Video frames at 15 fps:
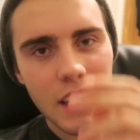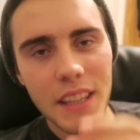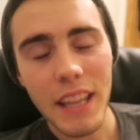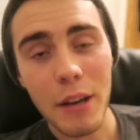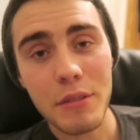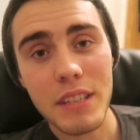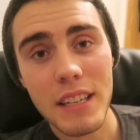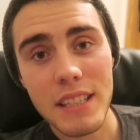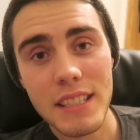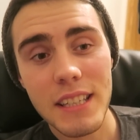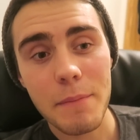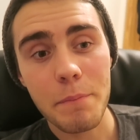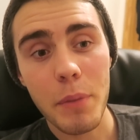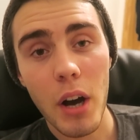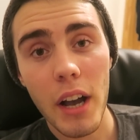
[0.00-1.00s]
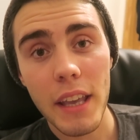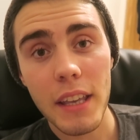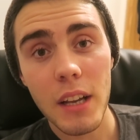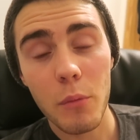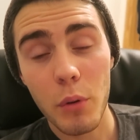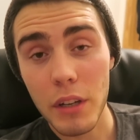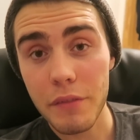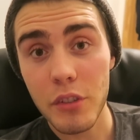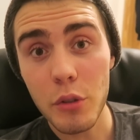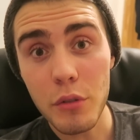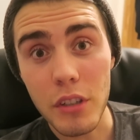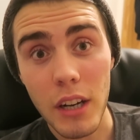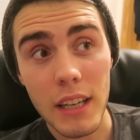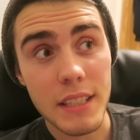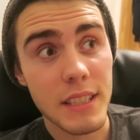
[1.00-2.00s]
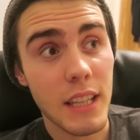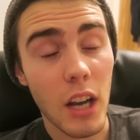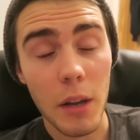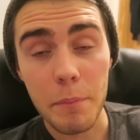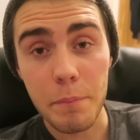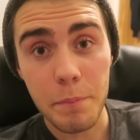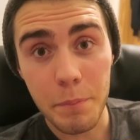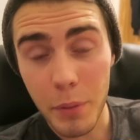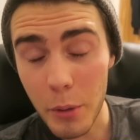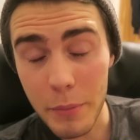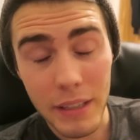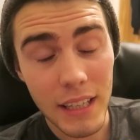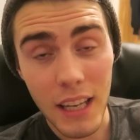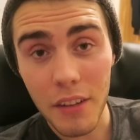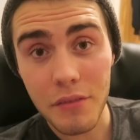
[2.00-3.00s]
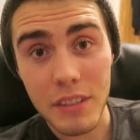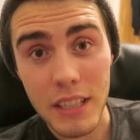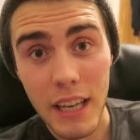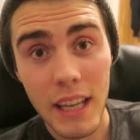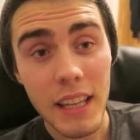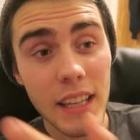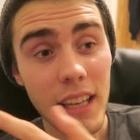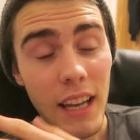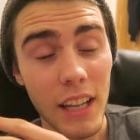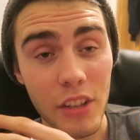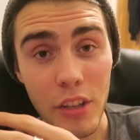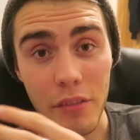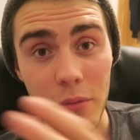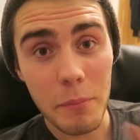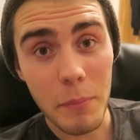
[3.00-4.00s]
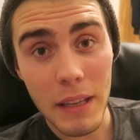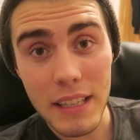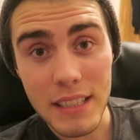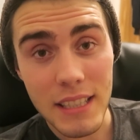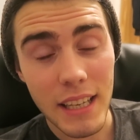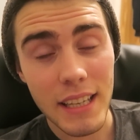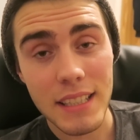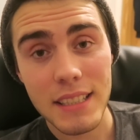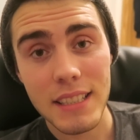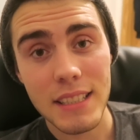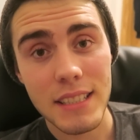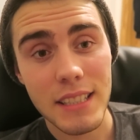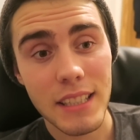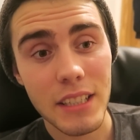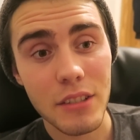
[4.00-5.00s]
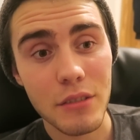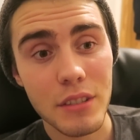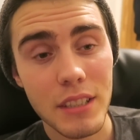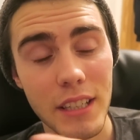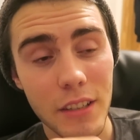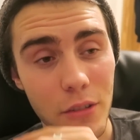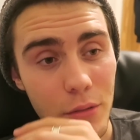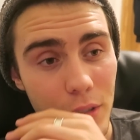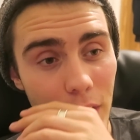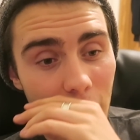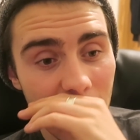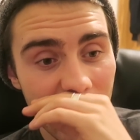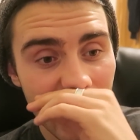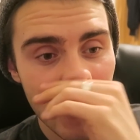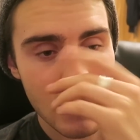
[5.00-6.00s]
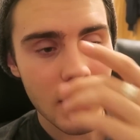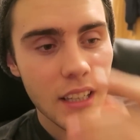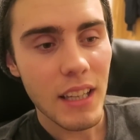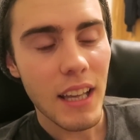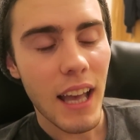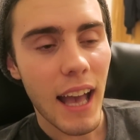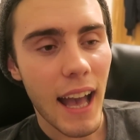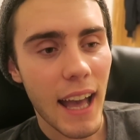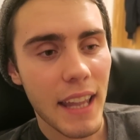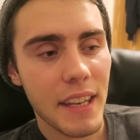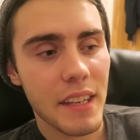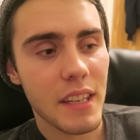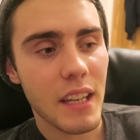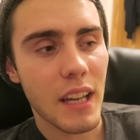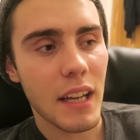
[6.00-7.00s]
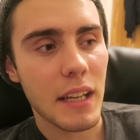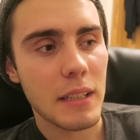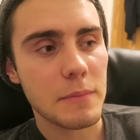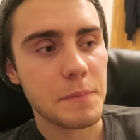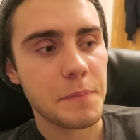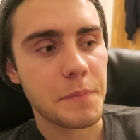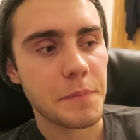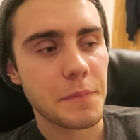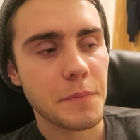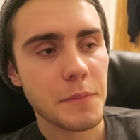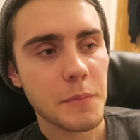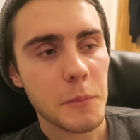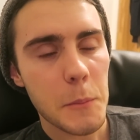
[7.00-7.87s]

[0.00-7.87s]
that was edited by one of you guys that I blooming loved it, and you have amazing editing skills, a girl called Hyen, and